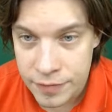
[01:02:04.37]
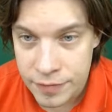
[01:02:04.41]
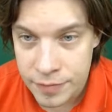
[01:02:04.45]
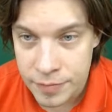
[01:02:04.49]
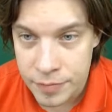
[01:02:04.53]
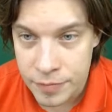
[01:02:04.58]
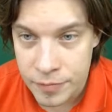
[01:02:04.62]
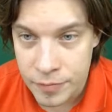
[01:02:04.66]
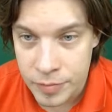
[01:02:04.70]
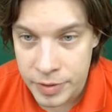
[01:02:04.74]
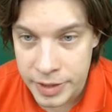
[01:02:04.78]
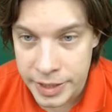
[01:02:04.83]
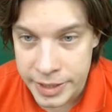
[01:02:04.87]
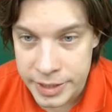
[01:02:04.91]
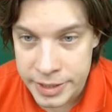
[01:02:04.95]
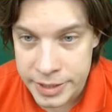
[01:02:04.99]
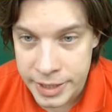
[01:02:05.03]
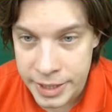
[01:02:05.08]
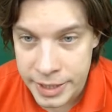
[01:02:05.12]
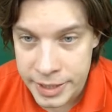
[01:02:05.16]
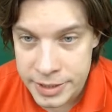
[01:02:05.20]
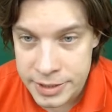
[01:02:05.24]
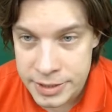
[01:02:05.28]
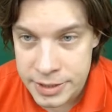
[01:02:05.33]
black
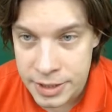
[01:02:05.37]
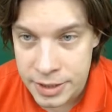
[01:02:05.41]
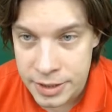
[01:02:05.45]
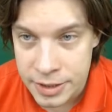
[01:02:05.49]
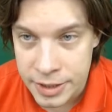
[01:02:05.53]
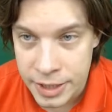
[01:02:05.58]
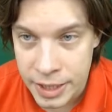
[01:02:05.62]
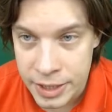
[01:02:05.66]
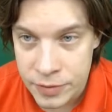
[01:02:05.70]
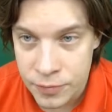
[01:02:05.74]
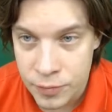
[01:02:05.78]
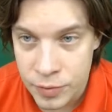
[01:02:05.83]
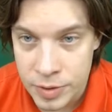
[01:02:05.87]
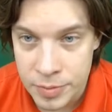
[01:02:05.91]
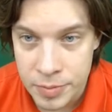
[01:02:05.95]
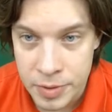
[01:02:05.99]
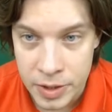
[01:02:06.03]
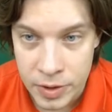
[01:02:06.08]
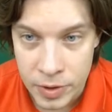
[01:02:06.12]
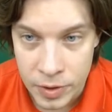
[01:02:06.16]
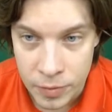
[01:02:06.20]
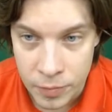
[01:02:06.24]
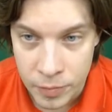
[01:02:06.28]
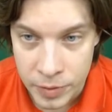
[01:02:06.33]
takes, that will
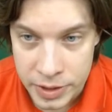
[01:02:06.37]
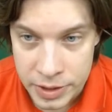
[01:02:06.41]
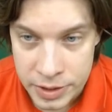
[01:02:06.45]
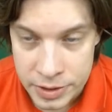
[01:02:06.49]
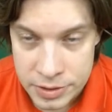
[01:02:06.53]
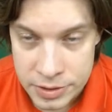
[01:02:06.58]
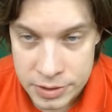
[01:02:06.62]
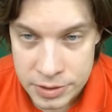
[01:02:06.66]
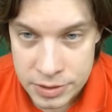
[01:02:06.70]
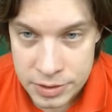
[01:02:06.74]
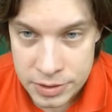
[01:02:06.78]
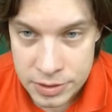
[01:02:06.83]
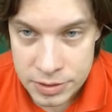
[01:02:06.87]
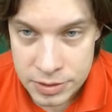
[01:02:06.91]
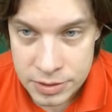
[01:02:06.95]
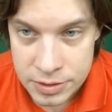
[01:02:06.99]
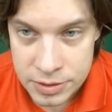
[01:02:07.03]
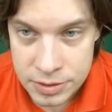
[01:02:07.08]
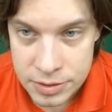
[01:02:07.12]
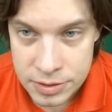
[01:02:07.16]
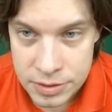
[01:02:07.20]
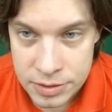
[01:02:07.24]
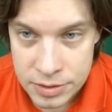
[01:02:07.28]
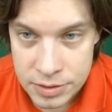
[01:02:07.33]
be a weakness.
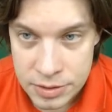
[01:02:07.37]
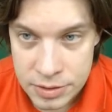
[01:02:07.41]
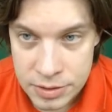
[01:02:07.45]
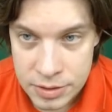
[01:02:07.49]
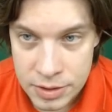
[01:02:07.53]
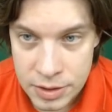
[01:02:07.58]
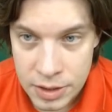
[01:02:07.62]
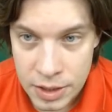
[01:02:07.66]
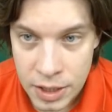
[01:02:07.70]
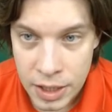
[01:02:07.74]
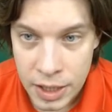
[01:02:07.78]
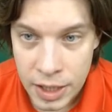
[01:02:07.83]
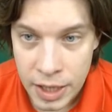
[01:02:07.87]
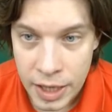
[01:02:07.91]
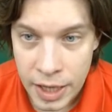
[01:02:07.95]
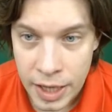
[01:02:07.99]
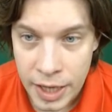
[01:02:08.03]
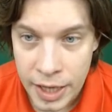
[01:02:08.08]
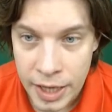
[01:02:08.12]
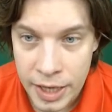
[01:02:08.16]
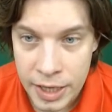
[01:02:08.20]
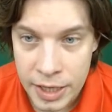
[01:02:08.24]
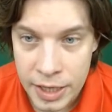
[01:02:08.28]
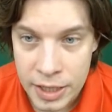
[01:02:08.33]

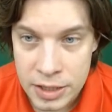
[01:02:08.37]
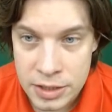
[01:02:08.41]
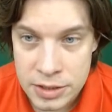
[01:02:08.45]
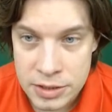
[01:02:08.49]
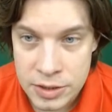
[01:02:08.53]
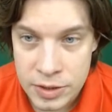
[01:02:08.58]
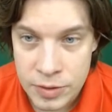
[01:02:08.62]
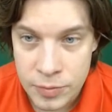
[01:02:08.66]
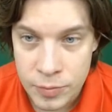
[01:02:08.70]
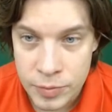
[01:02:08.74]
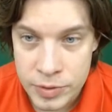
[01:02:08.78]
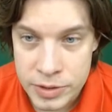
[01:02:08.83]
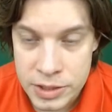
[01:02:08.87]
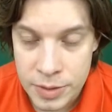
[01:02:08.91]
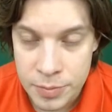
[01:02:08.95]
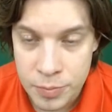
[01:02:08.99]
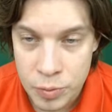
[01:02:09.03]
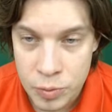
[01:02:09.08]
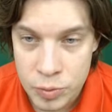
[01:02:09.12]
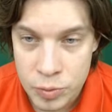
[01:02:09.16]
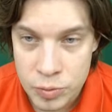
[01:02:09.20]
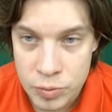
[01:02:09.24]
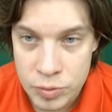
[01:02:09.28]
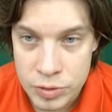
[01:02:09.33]
And with the
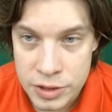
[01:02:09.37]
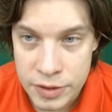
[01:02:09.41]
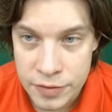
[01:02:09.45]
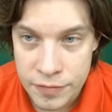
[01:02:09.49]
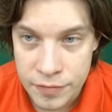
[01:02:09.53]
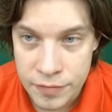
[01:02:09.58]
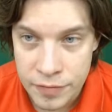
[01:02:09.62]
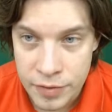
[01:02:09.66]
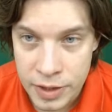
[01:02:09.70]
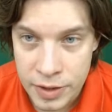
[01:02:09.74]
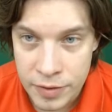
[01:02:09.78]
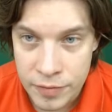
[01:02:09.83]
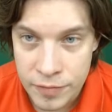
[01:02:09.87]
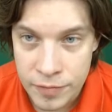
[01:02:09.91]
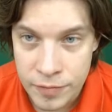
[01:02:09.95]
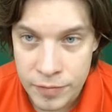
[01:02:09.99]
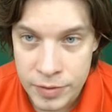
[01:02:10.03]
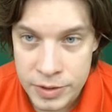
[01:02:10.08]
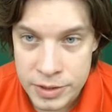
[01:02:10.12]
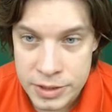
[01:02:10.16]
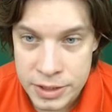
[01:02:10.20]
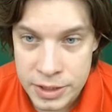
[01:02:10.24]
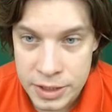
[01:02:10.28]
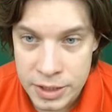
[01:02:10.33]
pawn on g5,
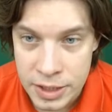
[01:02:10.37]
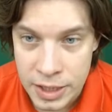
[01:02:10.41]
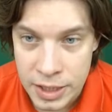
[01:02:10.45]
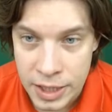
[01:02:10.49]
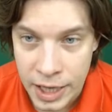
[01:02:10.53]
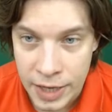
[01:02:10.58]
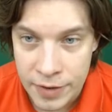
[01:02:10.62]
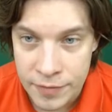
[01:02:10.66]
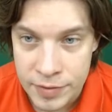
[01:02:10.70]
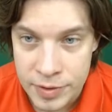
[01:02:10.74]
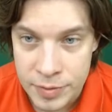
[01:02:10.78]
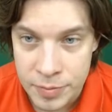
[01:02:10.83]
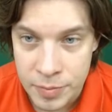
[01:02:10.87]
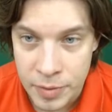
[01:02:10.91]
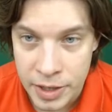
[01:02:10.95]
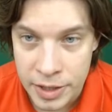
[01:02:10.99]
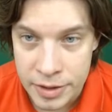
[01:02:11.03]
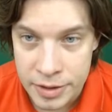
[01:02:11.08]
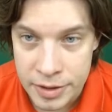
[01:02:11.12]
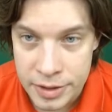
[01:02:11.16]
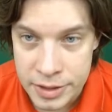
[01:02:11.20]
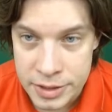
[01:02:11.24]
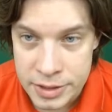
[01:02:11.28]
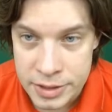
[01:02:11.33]
we still have in
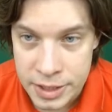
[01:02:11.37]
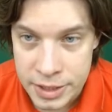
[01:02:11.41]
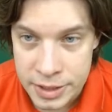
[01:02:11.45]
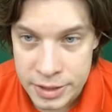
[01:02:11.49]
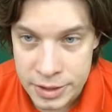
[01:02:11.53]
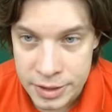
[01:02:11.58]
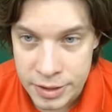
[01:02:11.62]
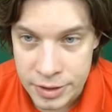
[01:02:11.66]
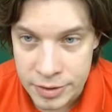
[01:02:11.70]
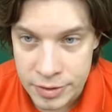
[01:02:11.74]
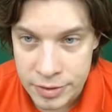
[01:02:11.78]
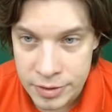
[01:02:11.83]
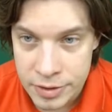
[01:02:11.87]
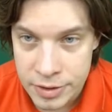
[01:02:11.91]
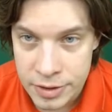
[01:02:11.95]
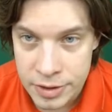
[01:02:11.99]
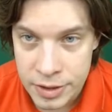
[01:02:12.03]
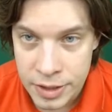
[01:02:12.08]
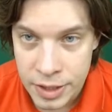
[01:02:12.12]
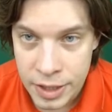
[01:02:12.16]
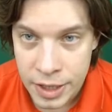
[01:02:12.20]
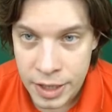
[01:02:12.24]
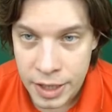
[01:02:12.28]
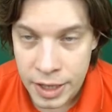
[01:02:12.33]
mind this idea.
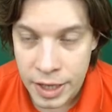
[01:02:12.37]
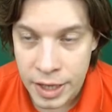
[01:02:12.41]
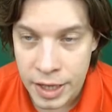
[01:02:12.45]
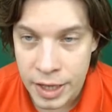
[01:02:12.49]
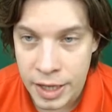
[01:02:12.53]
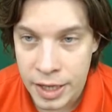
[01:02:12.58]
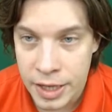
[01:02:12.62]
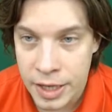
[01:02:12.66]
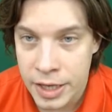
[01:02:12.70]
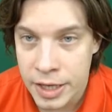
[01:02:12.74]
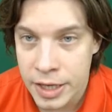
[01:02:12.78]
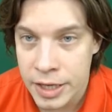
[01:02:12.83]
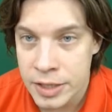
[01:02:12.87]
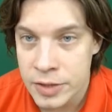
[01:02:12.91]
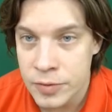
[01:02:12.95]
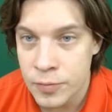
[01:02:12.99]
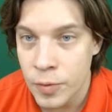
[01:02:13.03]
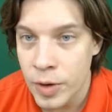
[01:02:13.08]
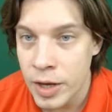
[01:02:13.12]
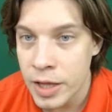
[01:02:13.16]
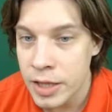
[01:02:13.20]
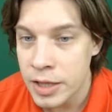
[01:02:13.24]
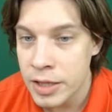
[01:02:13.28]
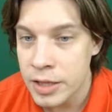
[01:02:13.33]
And
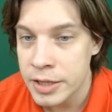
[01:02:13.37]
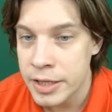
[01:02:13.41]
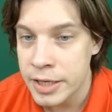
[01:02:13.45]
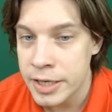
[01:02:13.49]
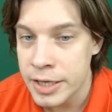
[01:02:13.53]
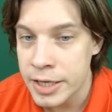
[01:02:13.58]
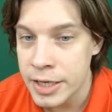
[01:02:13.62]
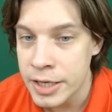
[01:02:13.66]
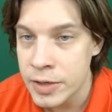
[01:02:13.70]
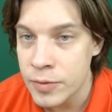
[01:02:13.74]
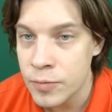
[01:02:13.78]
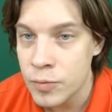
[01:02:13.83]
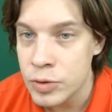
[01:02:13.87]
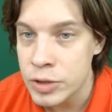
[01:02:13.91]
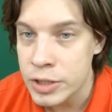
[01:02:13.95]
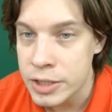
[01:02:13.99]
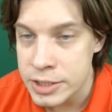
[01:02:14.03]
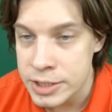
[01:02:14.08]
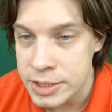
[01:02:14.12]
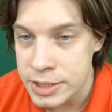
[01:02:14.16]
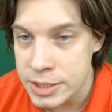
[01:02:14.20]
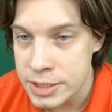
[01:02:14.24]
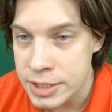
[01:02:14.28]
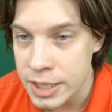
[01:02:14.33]
while the king would
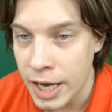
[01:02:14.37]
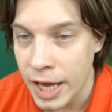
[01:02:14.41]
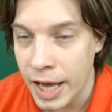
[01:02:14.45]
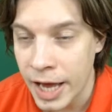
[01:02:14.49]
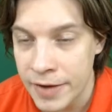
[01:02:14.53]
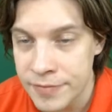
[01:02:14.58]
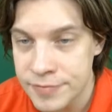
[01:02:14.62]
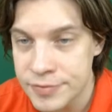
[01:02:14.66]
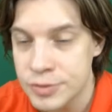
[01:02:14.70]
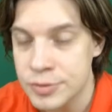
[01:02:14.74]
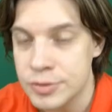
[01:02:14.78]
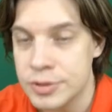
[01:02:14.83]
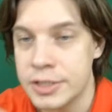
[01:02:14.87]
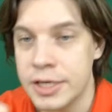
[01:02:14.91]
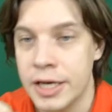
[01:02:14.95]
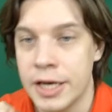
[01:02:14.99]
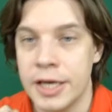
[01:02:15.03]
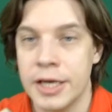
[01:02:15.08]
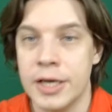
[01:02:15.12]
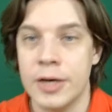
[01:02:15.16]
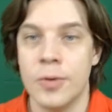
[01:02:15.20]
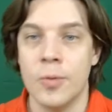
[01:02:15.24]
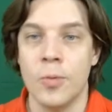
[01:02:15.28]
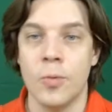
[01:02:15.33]
have to
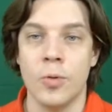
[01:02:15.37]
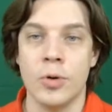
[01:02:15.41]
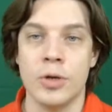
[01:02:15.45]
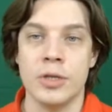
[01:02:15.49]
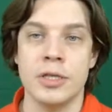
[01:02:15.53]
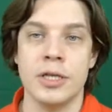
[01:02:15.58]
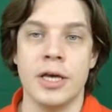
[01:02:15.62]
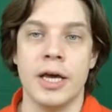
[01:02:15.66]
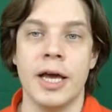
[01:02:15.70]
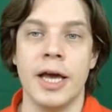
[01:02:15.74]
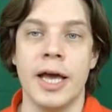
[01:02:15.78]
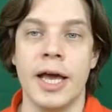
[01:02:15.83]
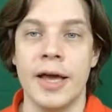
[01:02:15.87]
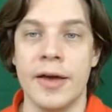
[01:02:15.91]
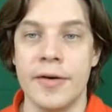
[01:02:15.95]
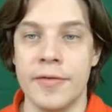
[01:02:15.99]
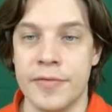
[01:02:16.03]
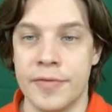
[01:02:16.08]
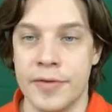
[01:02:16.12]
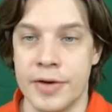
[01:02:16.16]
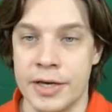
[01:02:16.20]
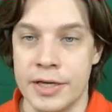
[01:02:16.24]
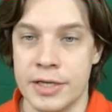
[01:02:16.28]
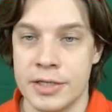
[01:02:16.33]
stay on
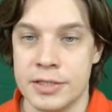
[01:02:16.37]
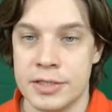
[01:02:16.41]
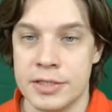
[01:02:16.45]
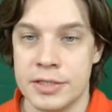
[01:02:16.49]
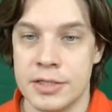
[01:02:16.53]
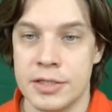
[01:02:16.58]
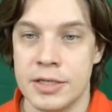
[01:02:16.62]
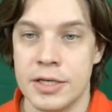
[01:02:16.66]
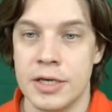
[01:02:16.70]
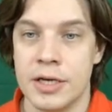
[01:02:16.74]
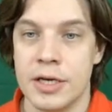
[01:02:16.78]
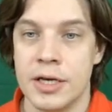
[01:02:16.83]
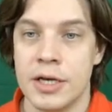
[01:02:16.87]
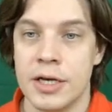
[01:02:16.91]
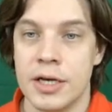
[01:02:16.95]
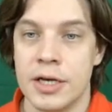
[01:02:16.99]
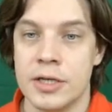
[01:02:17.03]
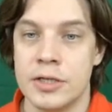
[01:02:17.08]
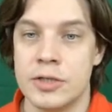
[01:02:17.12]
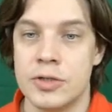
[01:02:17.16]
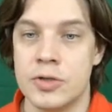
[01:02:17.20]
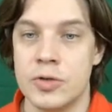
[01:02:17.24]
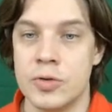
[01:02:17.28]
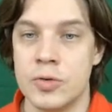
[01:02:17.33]
f8
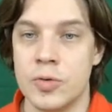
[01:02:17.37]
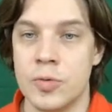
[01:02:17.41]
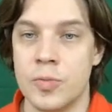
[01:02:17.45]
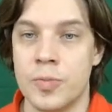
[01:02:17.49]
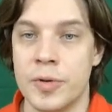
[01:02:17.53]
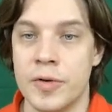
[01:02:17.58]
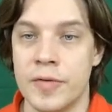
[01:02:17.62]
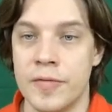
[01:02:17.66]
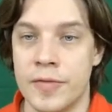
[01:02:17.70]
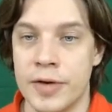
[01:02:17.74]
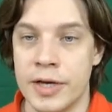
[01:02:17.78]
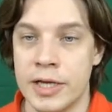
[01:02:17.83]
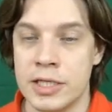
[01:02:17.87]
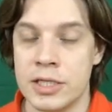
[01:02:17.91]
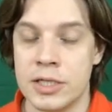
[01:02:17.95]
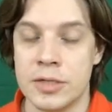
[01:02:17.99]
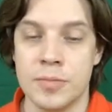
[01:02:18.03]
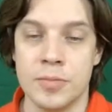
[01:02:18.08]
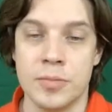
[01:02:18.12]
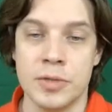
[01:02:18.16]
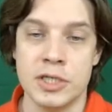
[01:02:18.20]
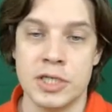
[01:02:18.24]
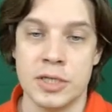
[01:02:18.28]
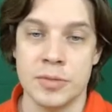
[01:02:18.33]
to
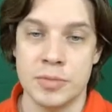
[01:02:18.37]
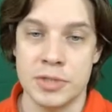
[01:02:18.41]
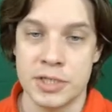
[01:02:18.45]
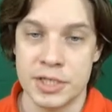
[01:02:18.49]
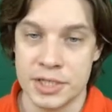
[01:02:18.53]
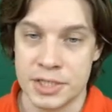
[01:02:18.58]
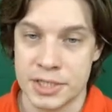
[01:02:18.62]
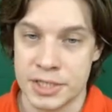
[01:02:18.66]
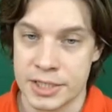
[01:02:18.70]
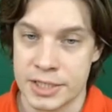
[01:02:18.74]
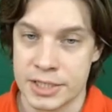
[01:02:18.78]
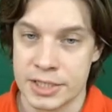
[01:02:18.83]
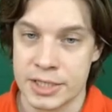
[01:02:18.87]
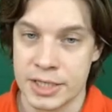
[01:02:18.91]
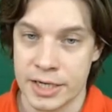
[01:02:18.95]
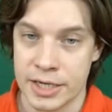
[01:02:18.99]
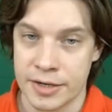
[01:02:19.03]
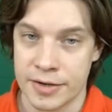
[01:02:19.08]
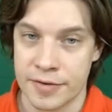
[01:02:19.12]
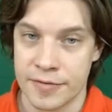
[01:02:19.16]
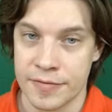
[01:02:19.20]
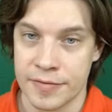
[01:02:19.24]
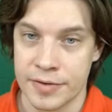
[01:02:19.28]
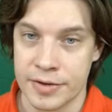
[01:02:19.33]
prevent bishop g6
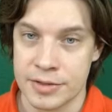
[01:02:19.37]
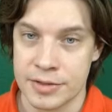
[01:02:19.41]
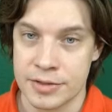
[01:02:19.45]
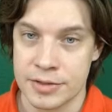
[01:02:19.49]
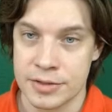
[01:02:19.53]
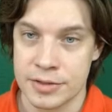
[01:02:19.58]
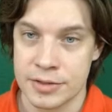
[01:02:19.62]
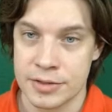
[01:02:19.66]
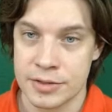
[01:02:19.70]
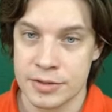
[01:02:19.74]
sacrifice.